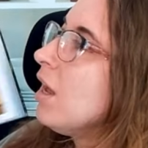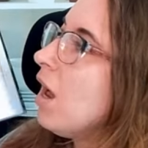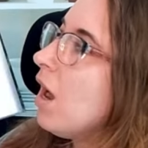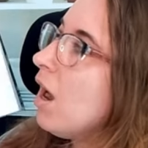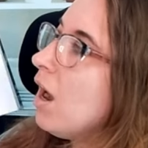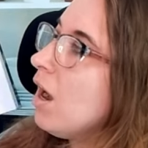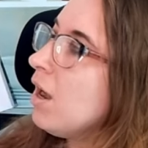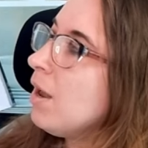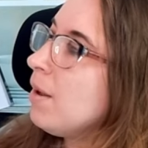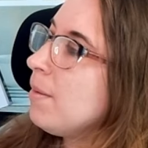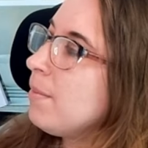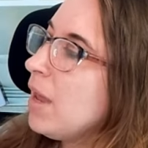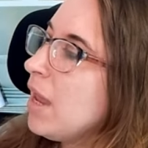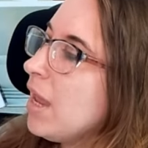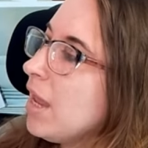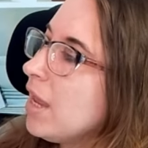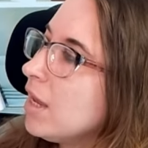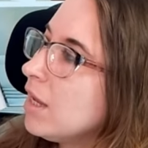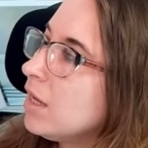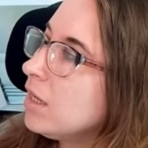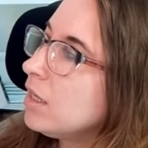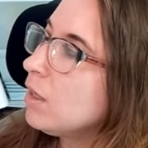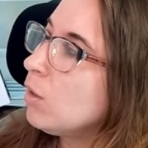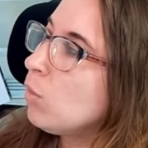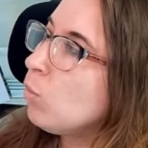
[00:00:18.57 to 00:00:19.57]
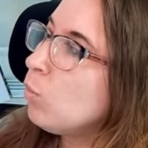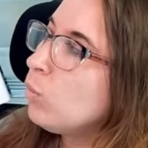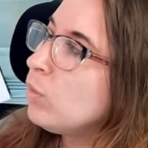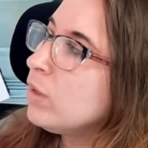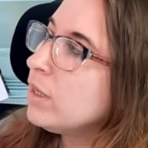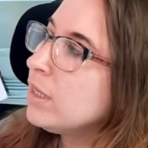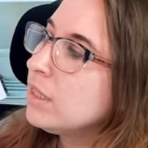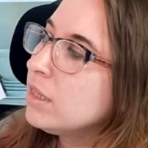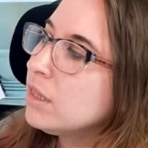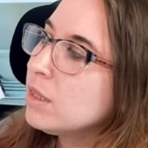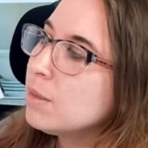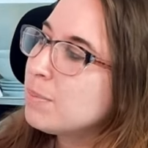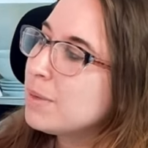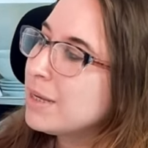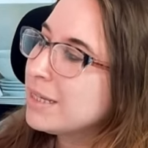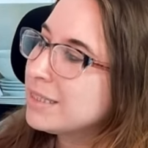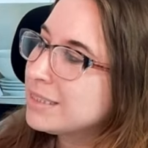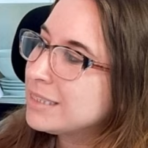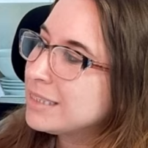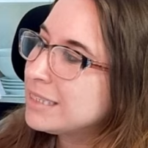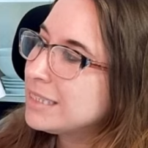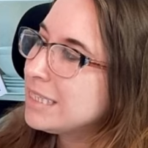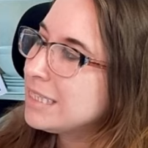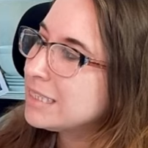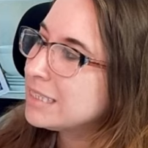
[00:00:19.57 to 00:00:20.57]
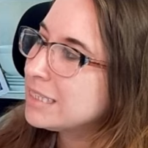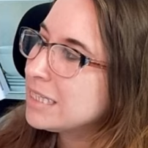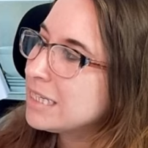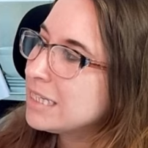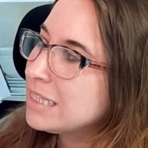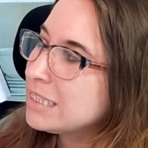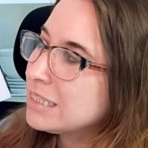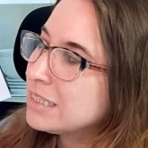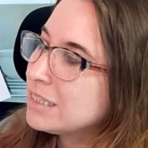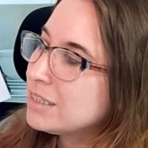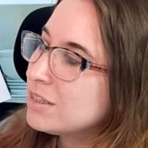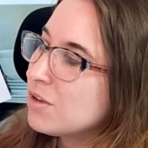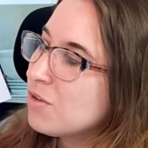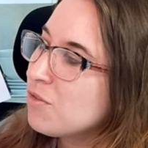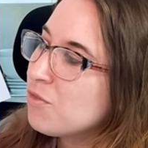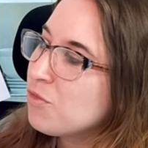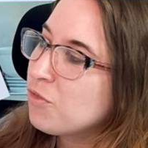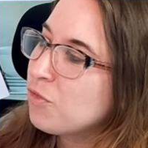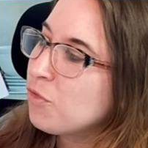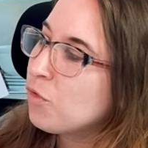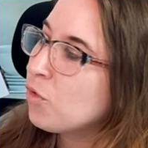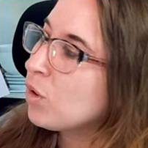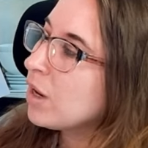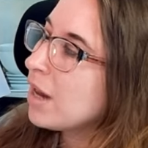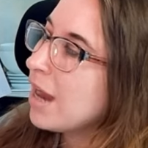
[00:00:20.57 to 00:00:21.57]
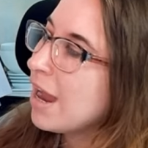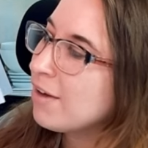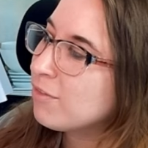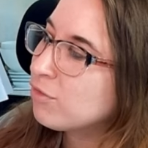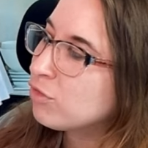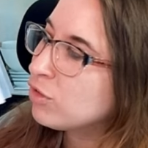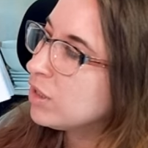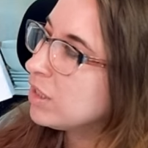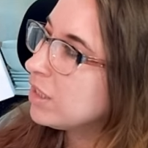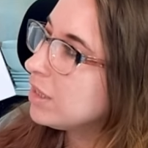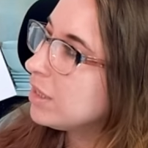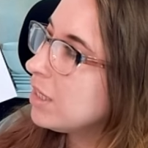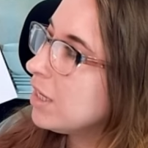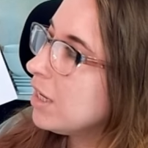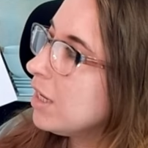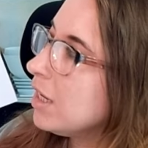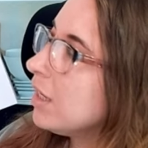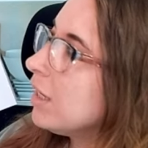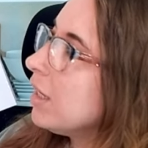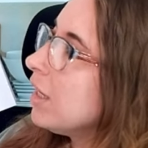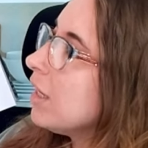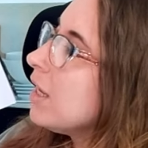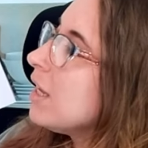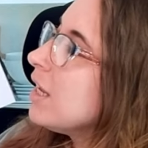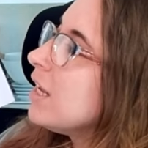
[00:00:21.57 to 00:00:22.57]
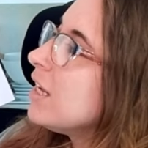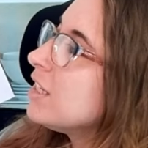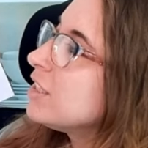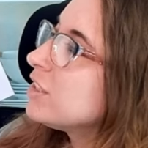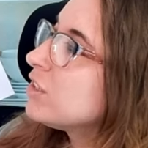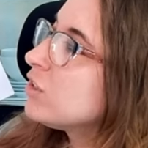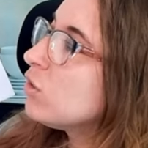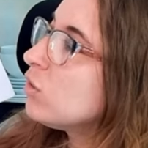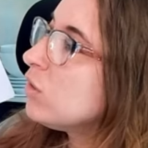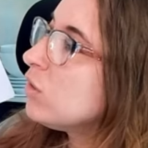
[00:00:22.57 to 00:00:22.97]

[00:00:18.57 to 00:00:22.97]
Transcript: And when the best season is for everything. So